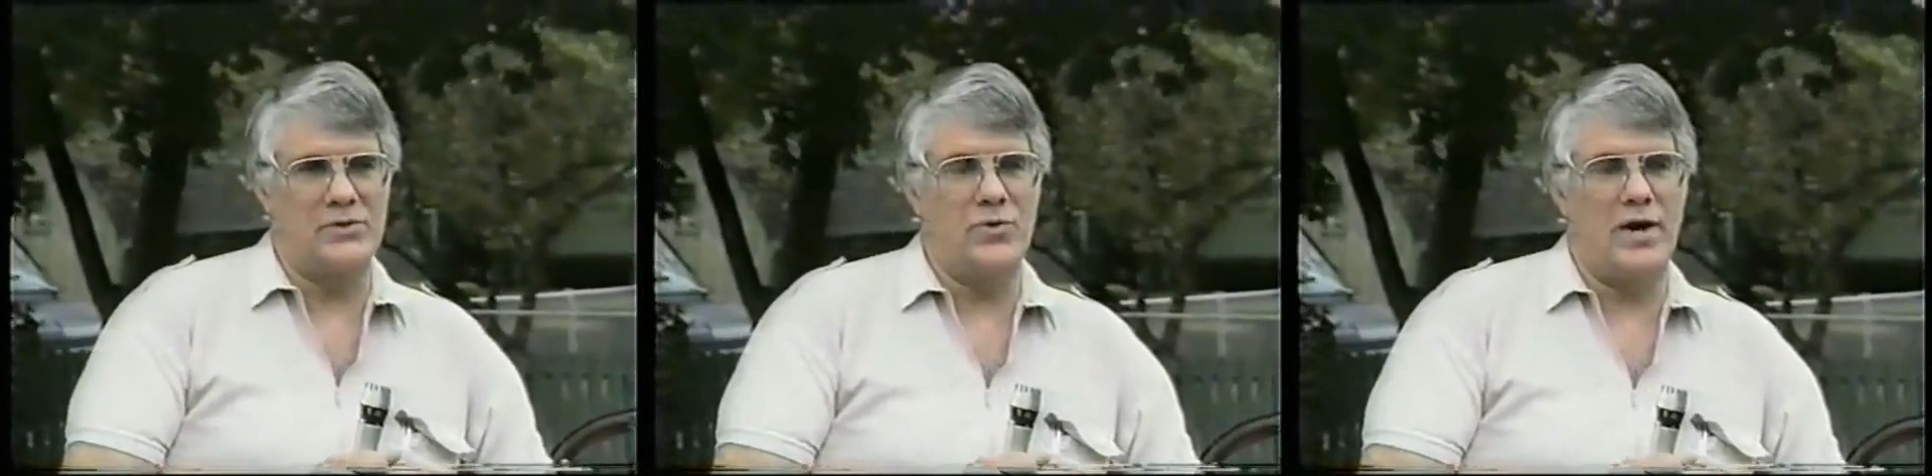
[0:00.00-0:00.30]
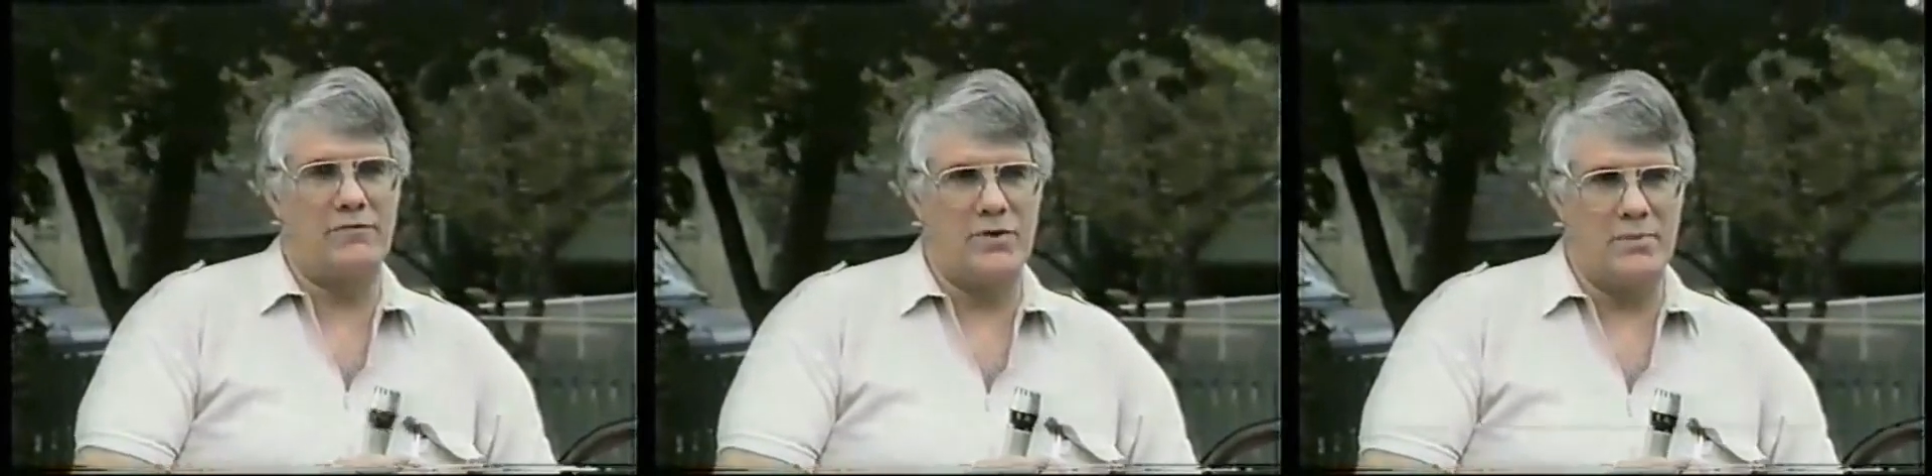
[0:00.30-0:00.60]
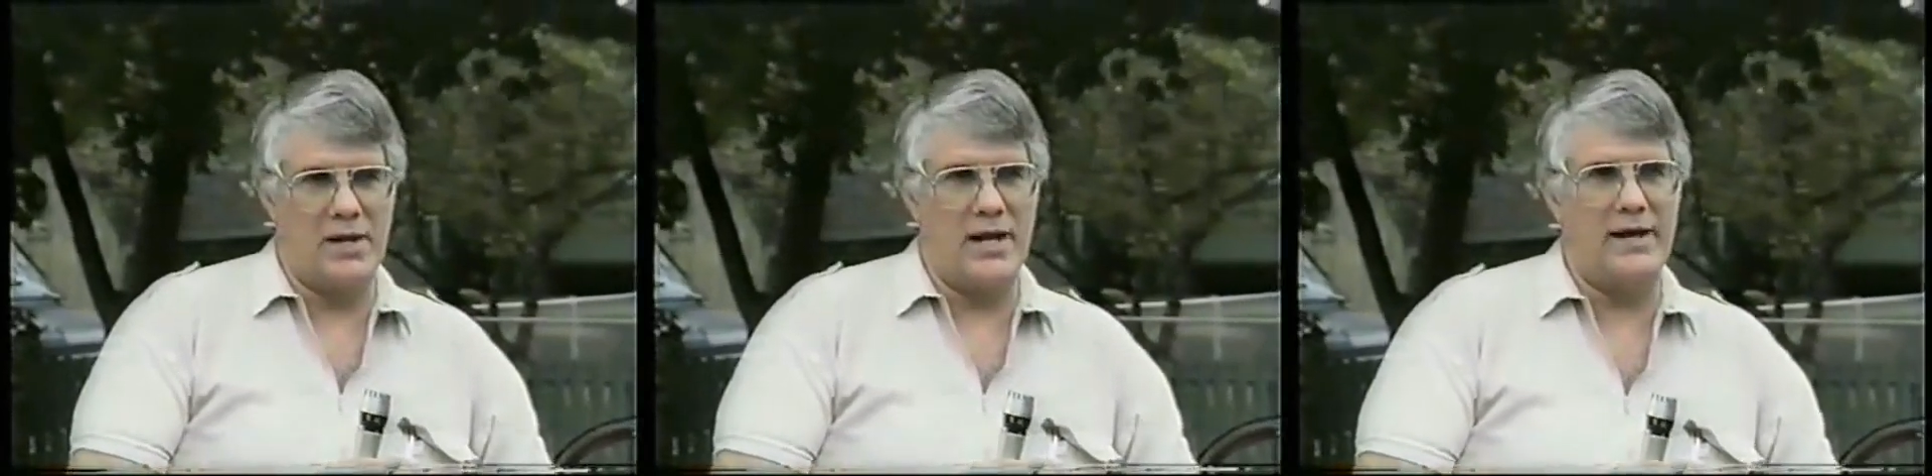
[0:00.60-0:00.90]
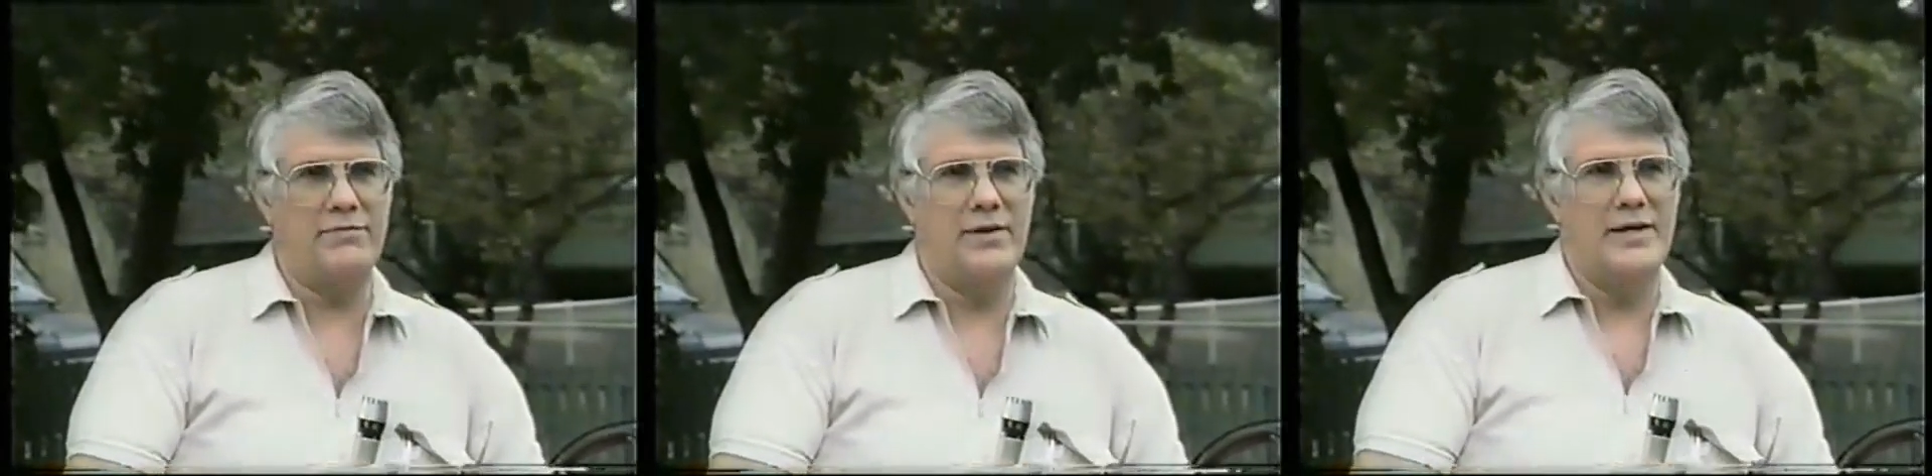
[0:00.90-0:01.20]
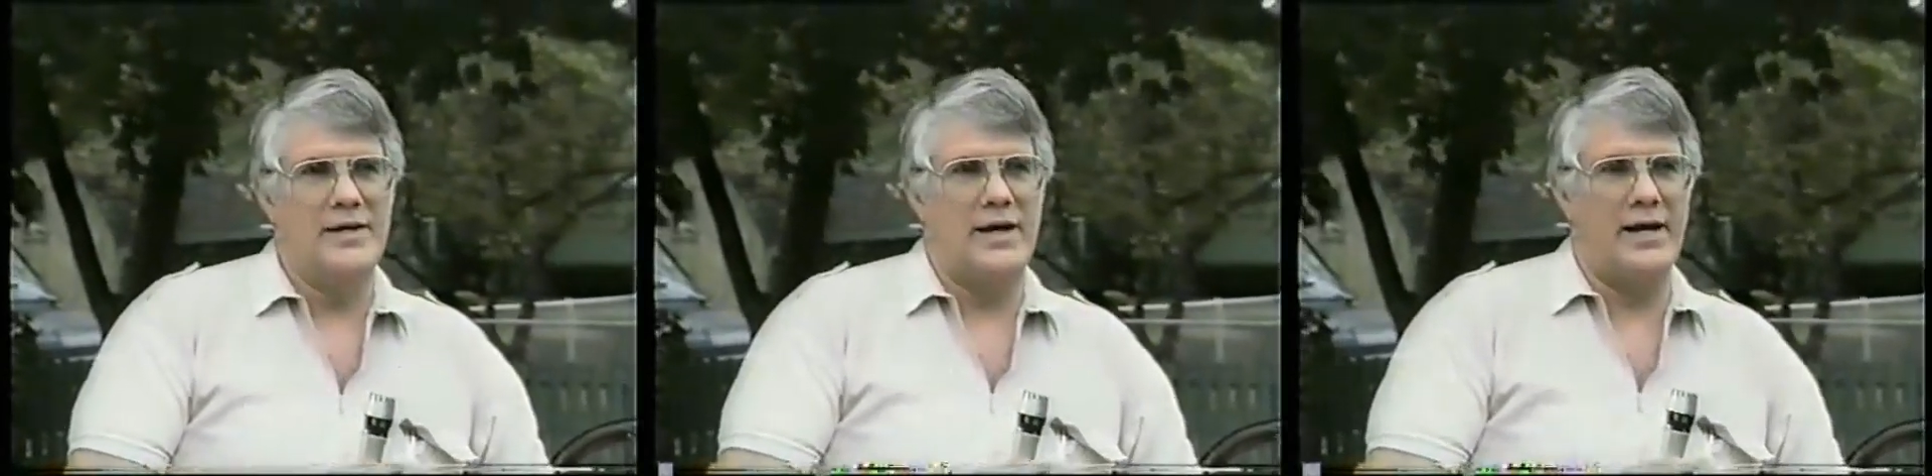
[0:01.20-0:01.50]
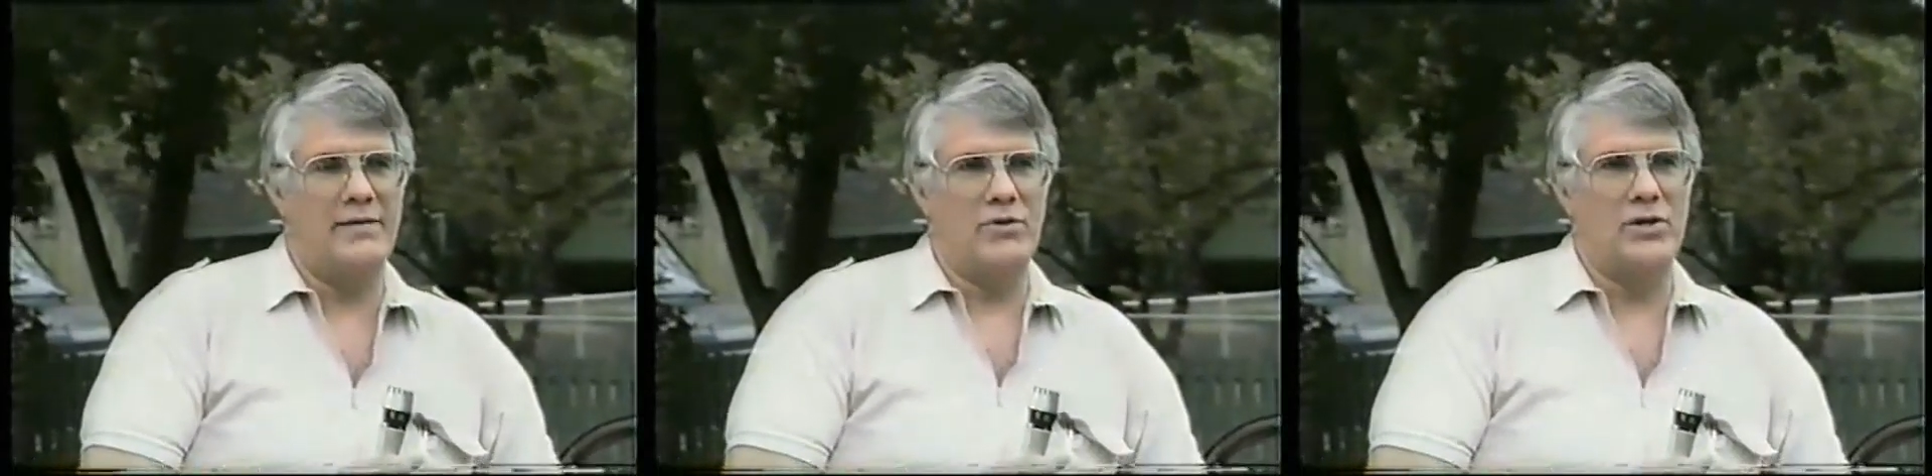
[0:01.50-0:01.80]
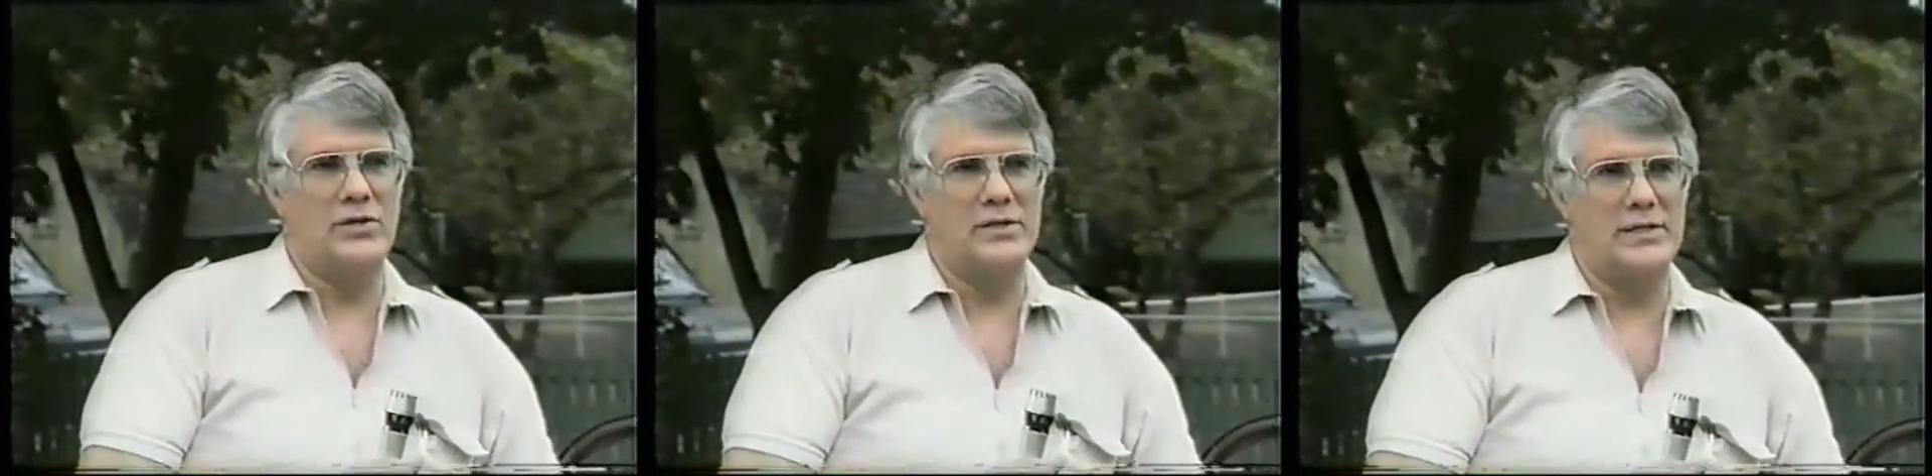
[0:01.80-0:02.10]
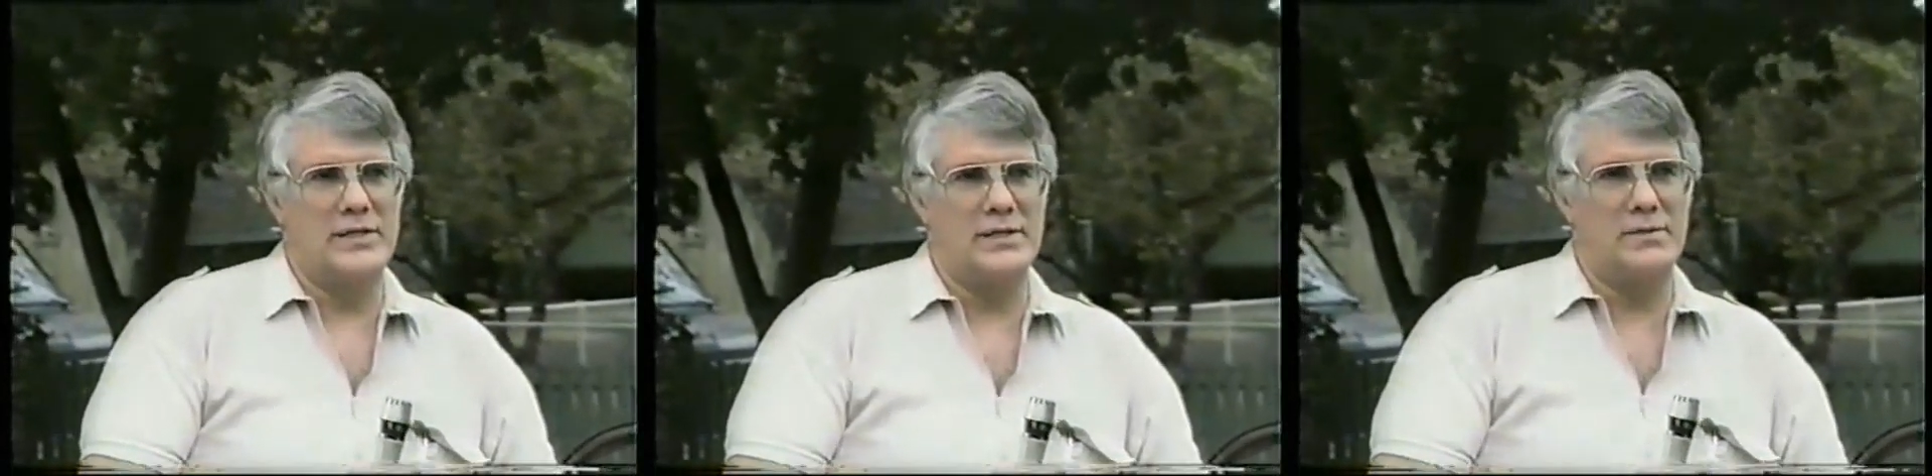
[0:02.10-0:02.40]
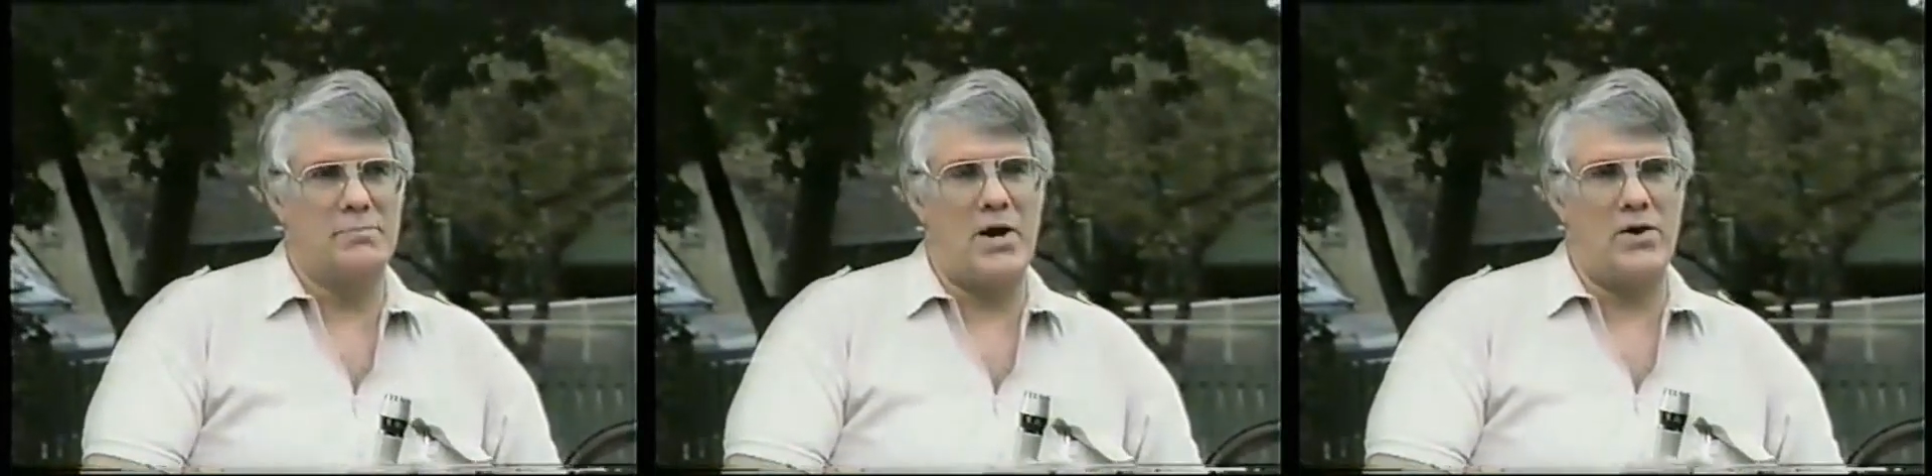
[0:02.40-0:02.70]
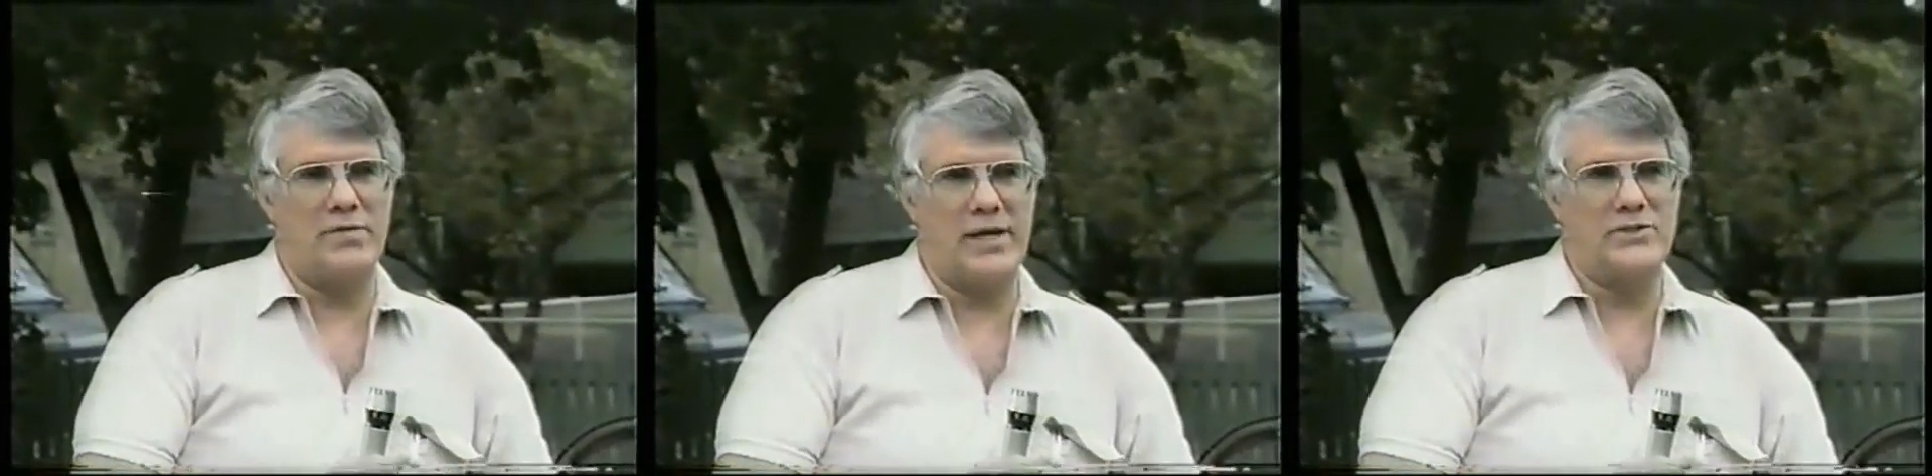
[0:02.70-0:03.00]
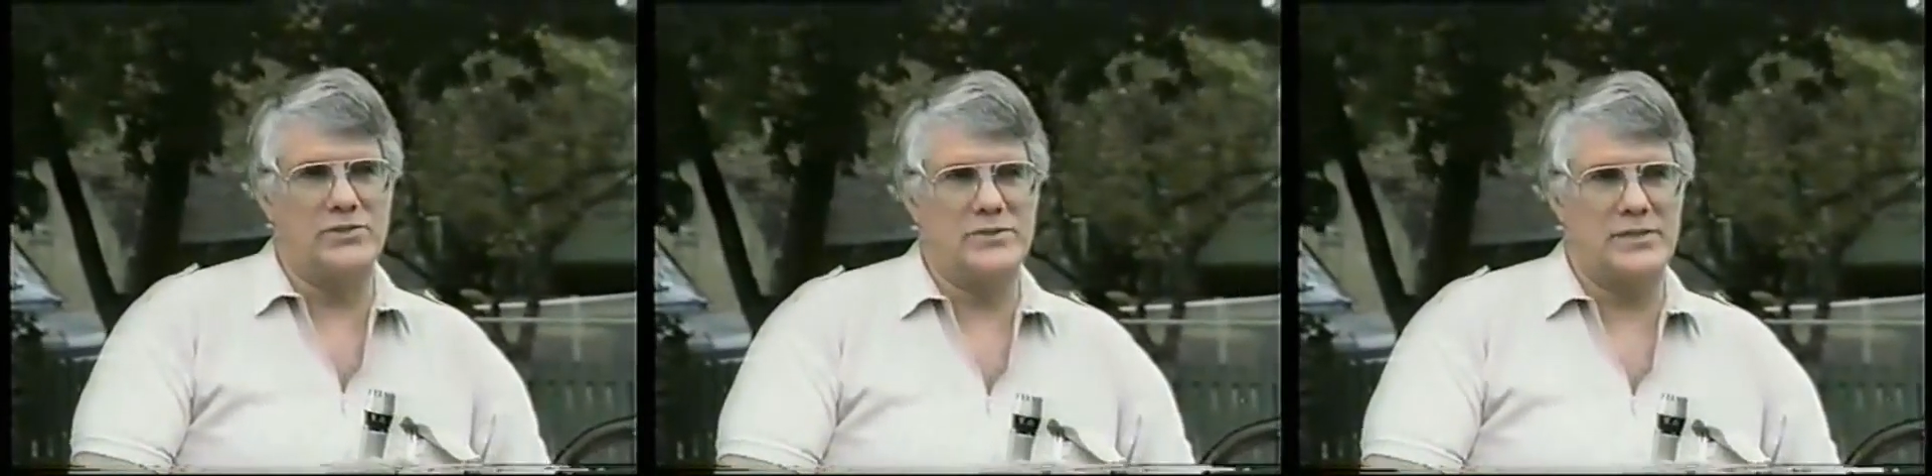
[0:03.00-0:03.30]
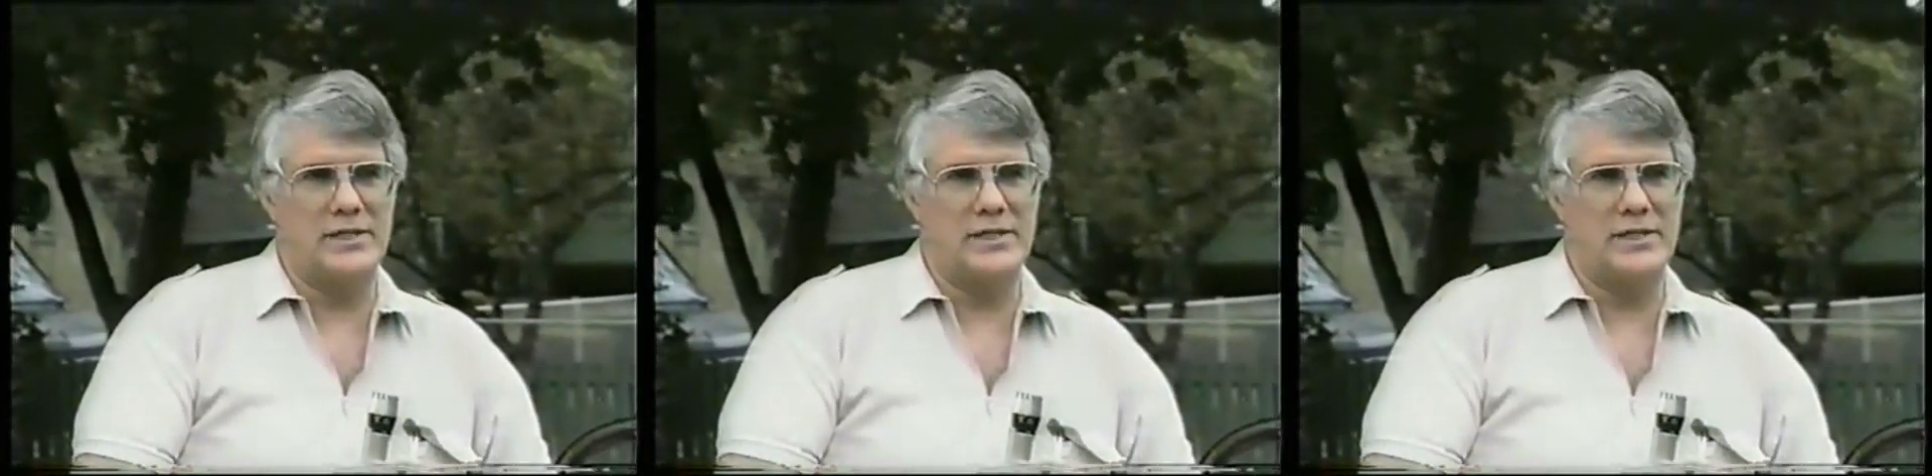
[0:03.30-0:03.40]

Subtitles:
do I fear my life? I have learned the power of angels,